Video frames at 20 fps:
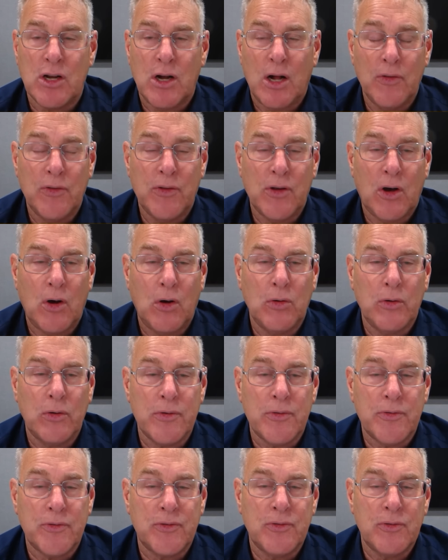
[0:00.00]
called the Whole
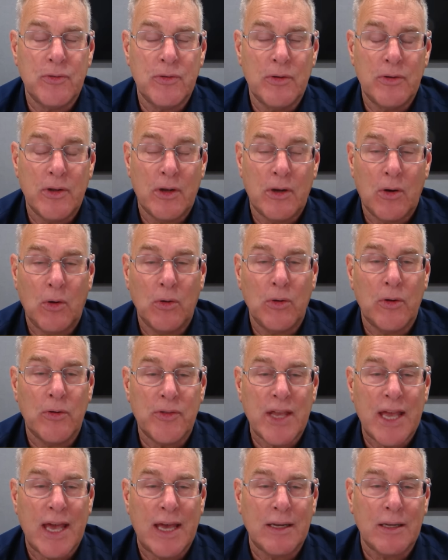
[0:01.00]
Earth, the Whole
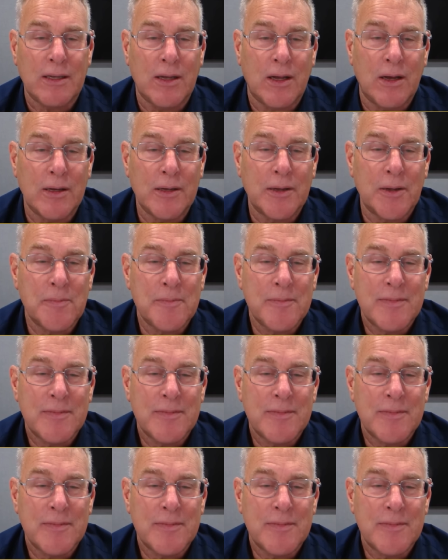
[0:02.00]
Earth Catalog,